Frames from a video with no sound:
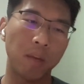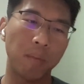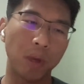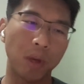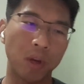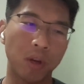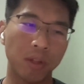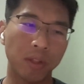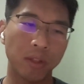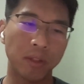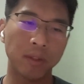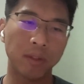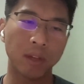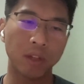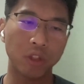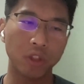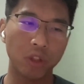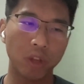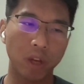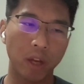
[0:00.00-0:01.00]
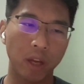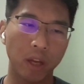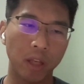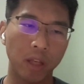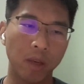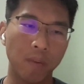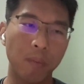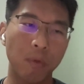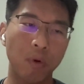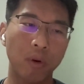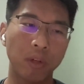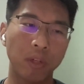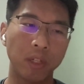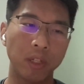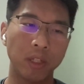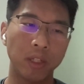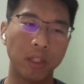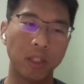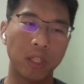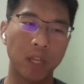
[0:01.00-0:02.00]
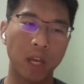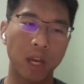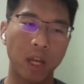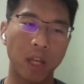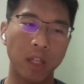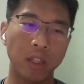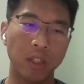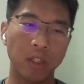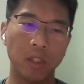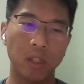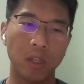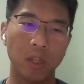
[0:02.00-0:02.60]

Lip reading: because it's such a important and